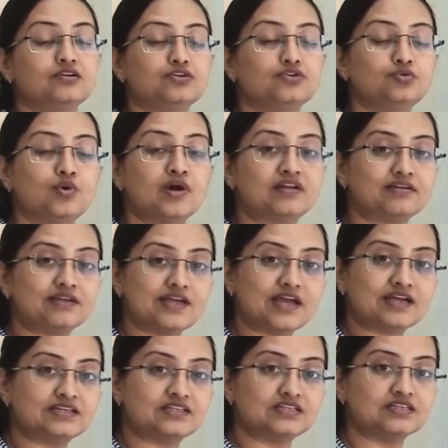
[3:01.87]
you are
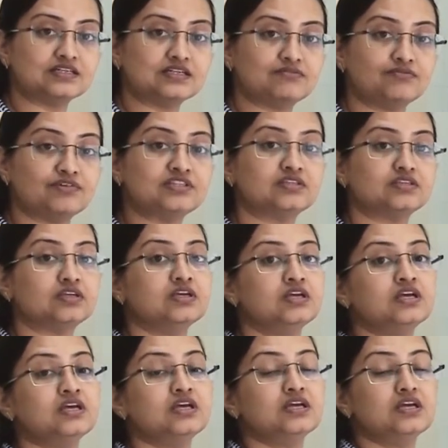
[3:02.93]
reacting with
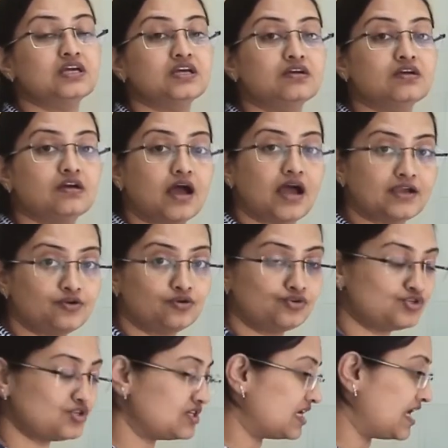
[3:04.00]

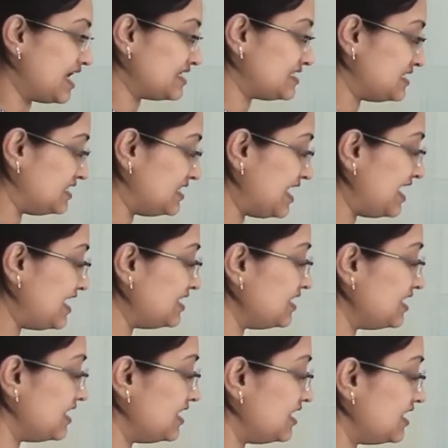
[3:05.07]
hydrogen gas,
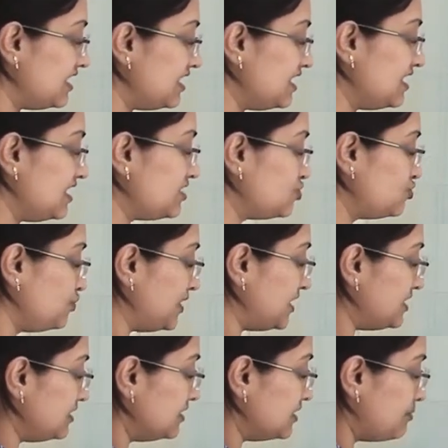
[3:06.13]
then
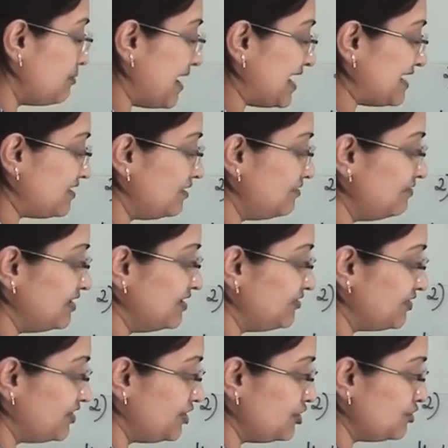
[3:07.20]
the metal will
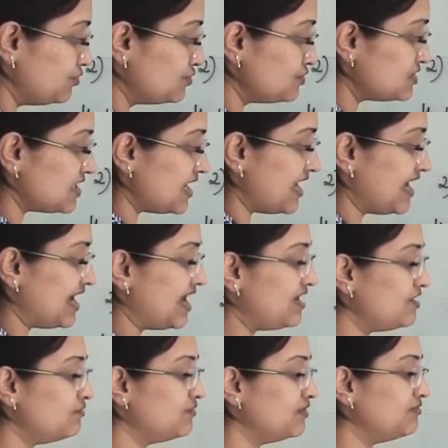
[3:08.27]
reduce
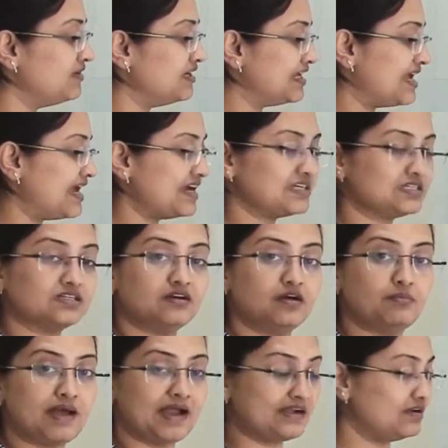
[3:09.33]
and we will get a
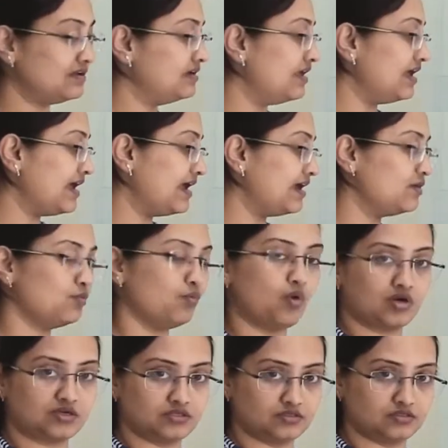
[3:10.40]
metal and
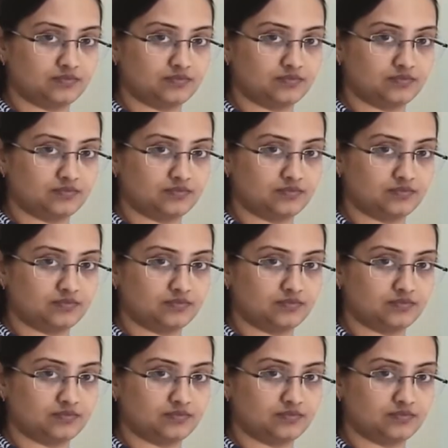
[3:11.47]
water,